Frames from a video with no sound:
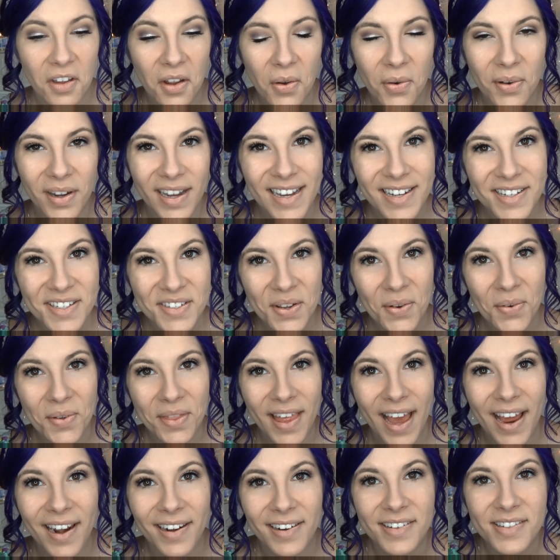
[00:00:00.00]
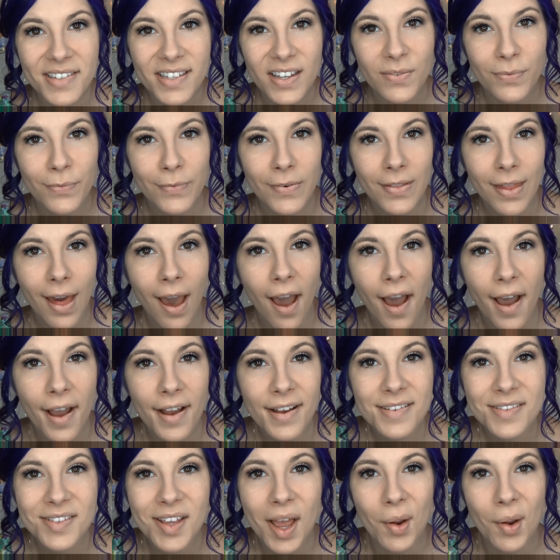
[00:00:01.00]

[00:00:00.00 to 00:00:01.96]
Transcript: Okay, so that is it for the eyes.